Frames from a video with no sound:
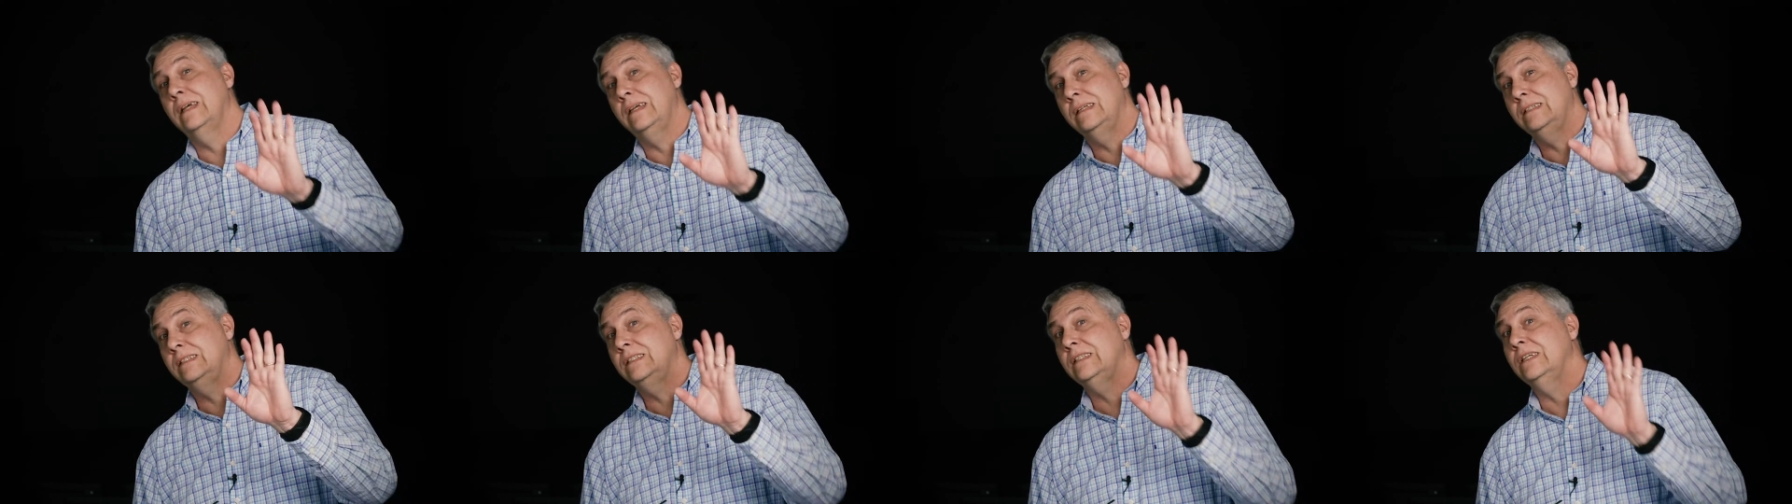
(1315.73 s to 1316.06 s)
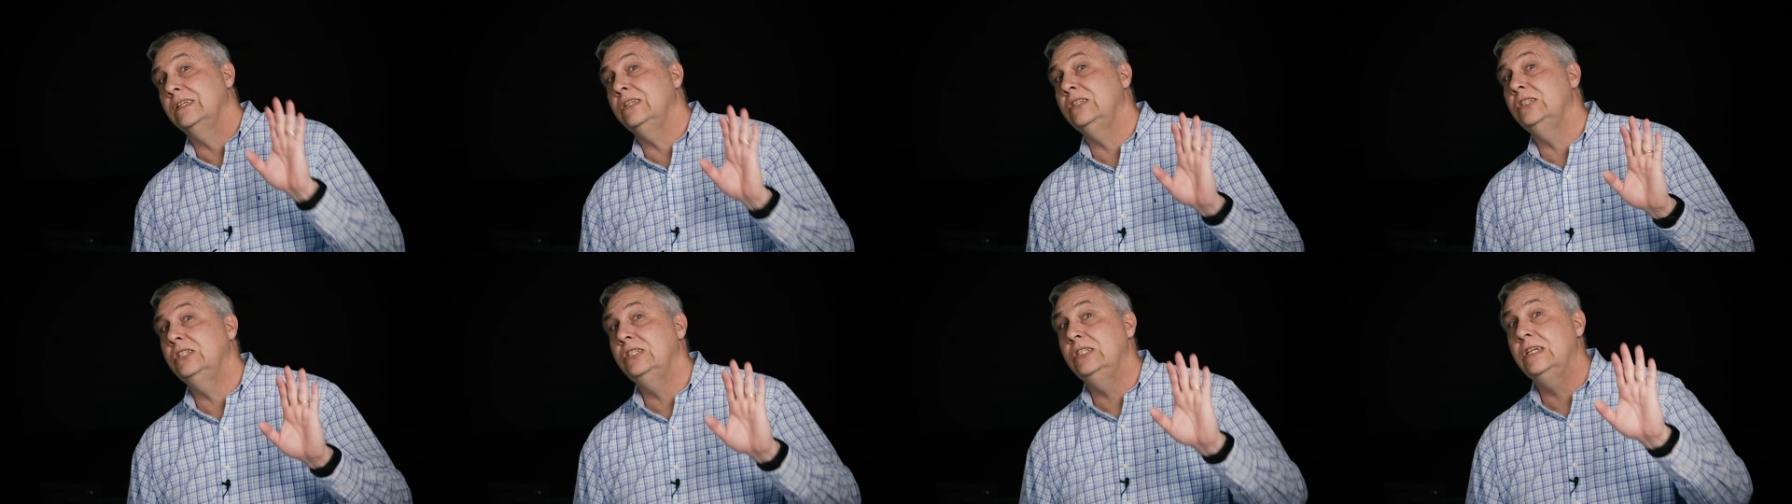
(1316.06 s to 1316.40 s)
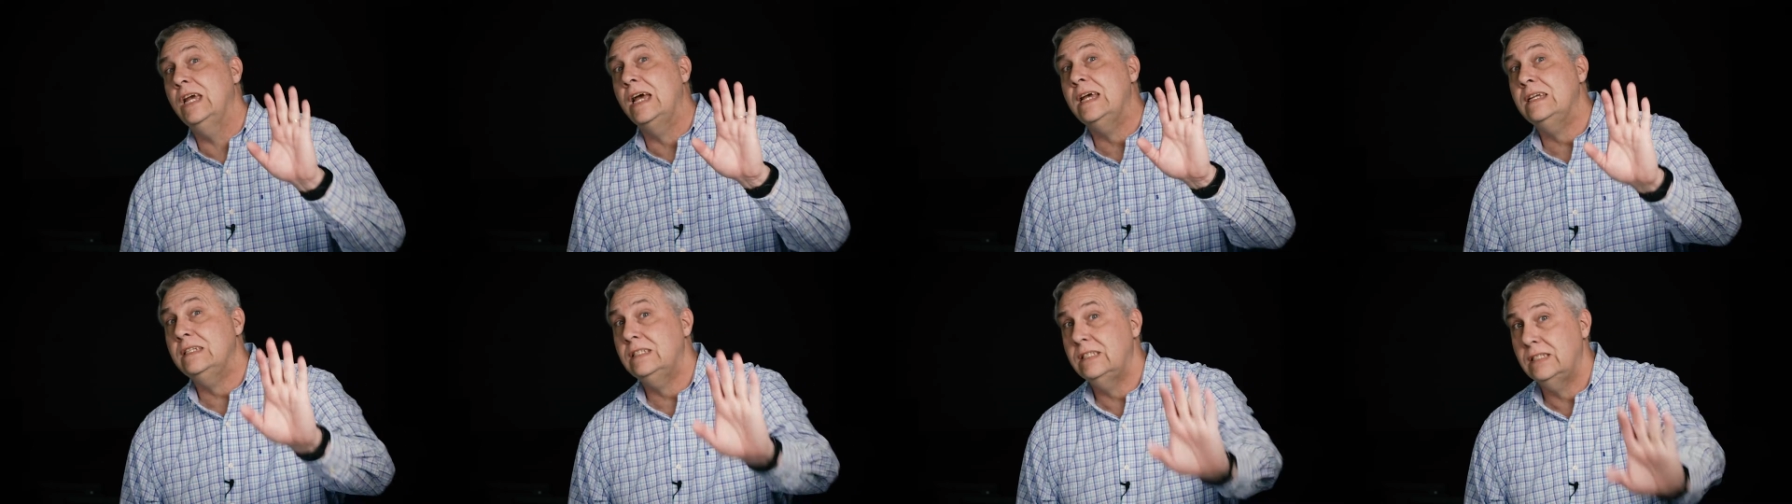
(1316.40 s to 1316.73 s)
is
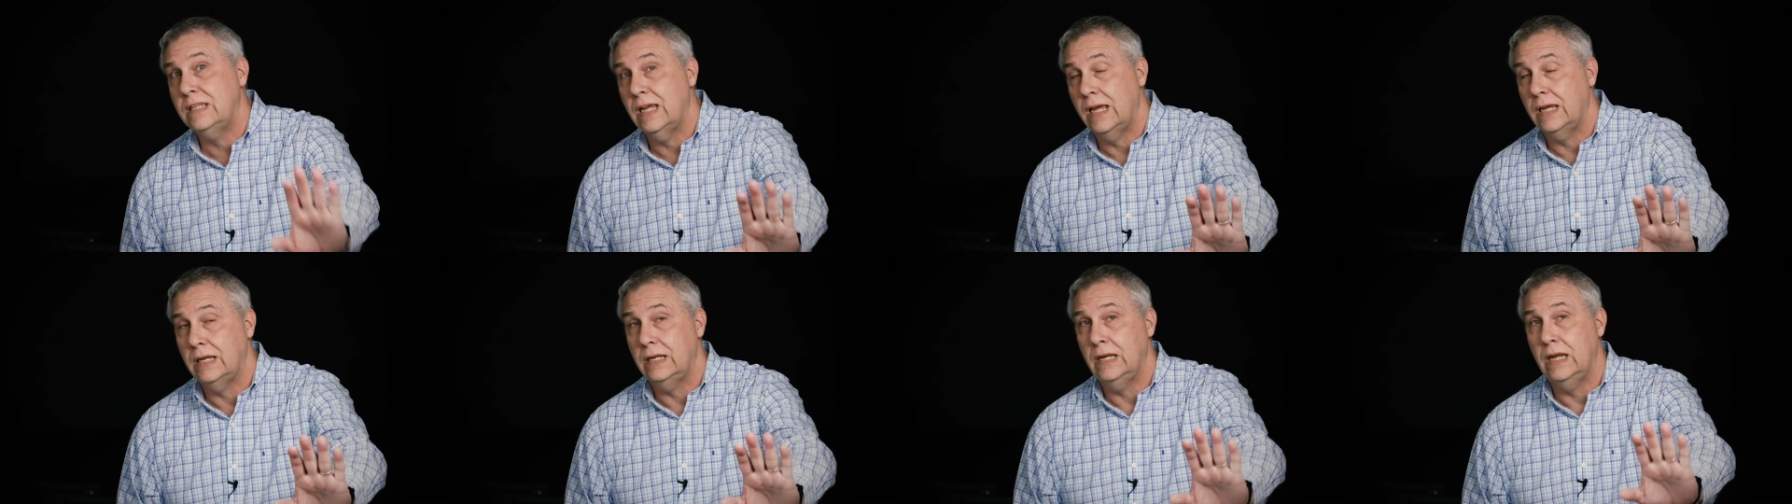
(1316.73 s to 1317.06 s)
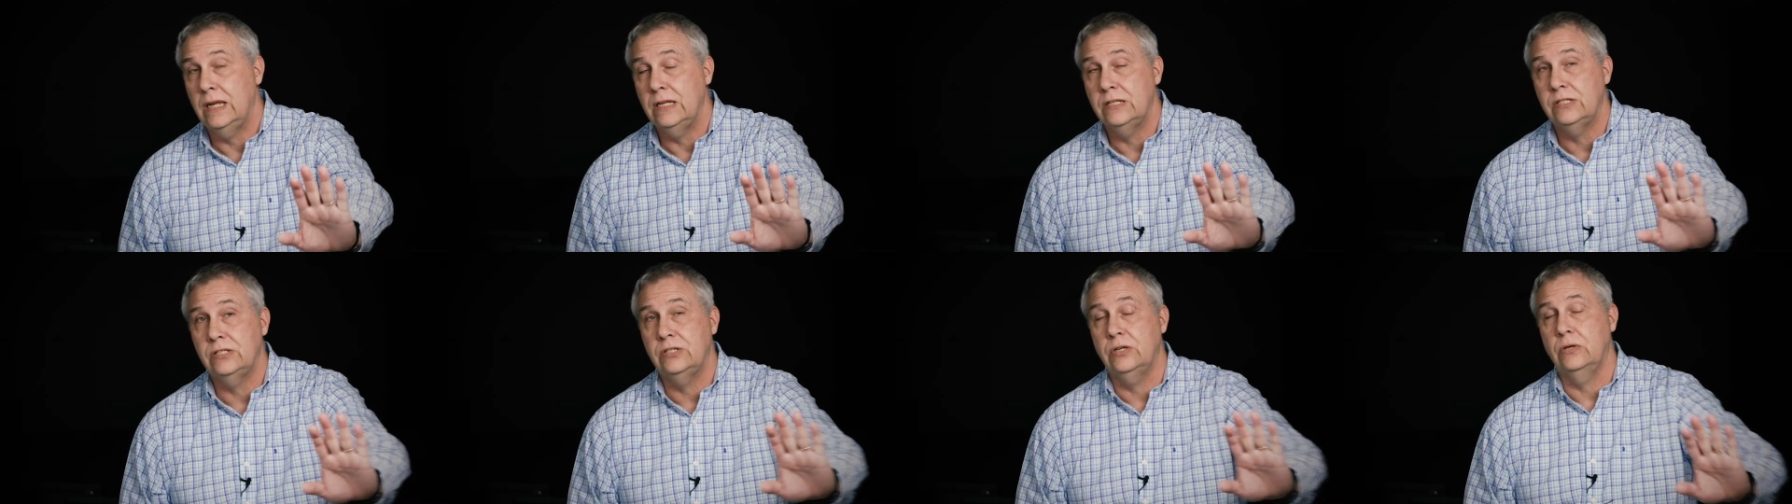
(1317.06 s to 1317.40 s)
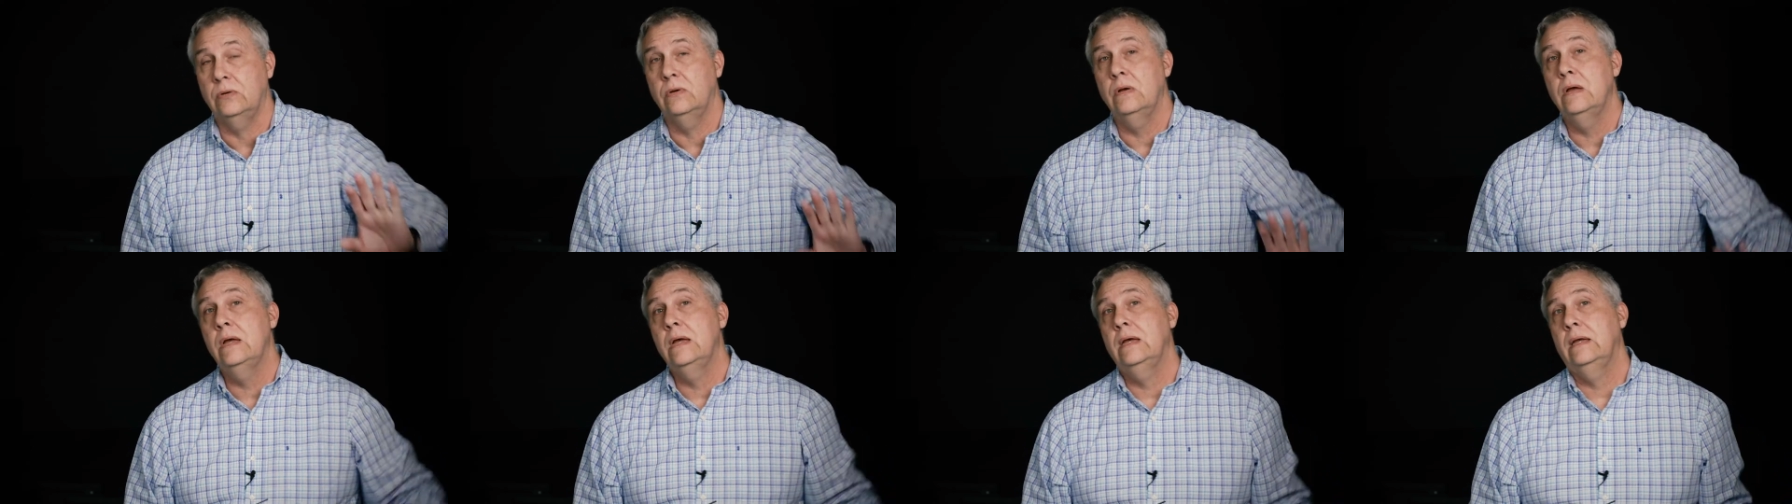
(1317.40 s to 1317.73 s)
suggesting needs to